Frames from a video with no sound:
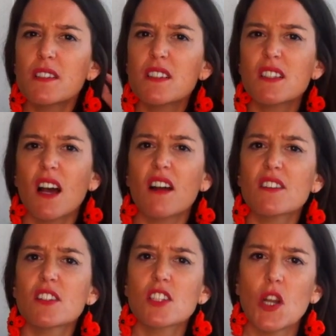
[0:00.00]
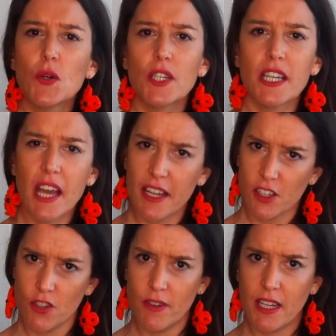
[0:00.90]
wines are slowly
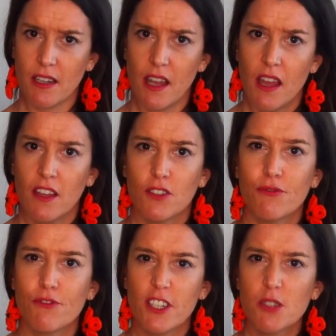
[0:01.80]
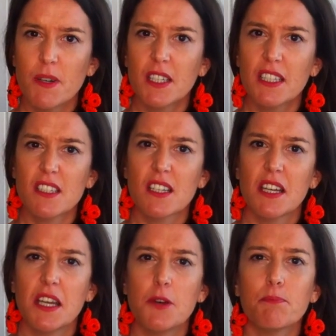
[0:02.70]
entering the French market,
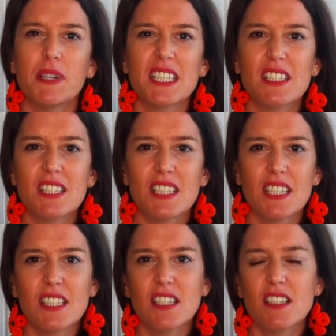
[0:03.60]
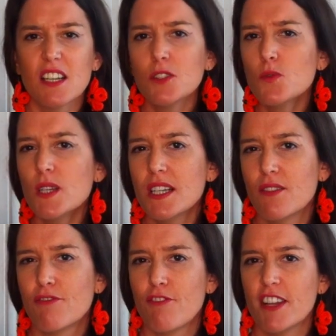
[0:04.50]
but this is not
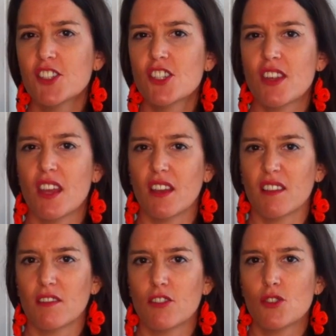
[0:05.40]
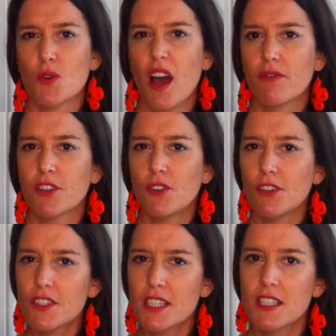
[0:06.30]
really a French thing to have
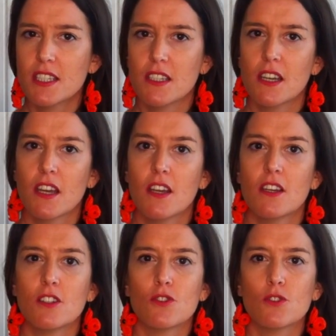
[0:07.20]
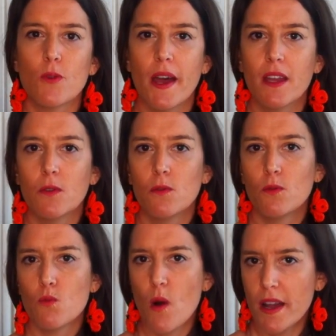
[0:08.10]
curiosity to try
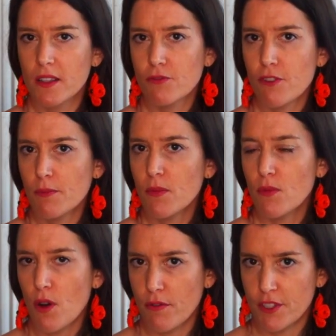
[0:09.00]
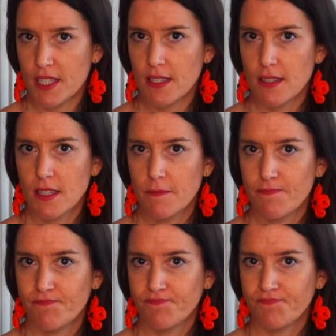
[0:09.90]
wine from overseas.